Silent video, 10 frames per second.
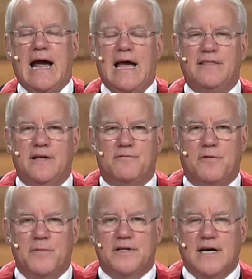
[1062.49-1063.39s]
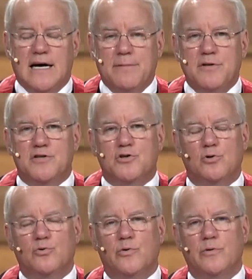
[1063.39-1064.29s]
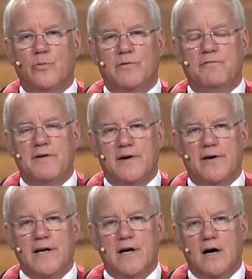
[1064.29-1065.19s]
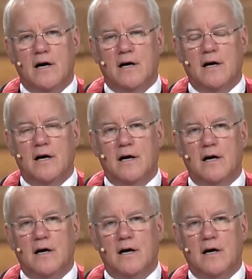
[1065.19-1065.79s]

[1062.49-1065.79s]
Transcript: and that from the time the children were very young,